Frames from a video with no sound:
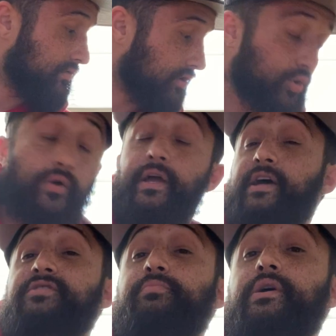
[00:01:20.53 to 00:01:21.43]

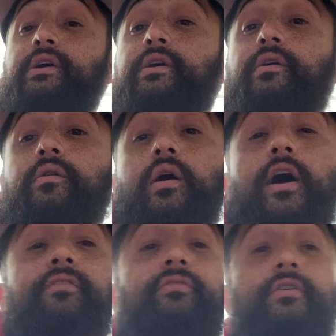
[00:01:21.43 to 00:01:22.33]
lowercase p
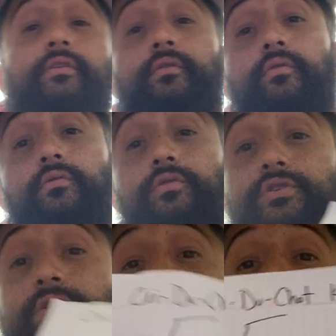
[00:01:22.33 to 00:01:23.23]
hyphen,
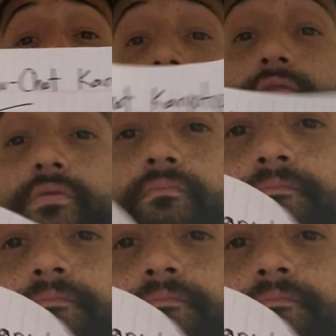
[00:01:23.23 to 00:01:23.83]
just like this.